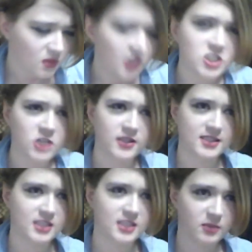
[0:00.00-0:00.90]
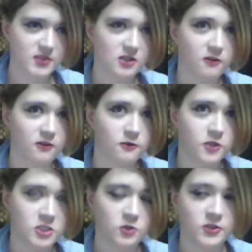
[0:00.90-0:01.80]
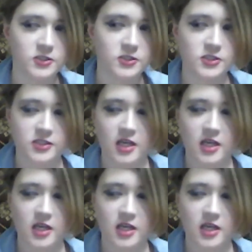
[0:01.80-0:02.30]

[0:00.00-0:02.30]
a shirt that slips off of her shoulders.